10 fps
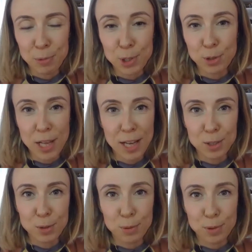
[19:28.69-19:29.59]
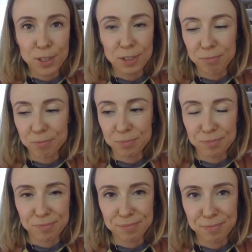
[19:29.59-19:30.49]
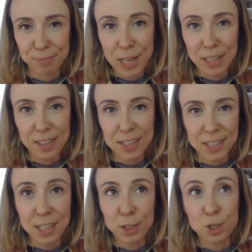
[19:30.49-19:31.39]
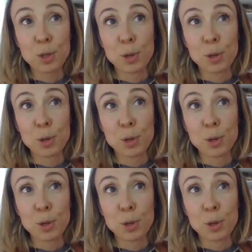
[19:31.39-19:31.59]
visualize or make such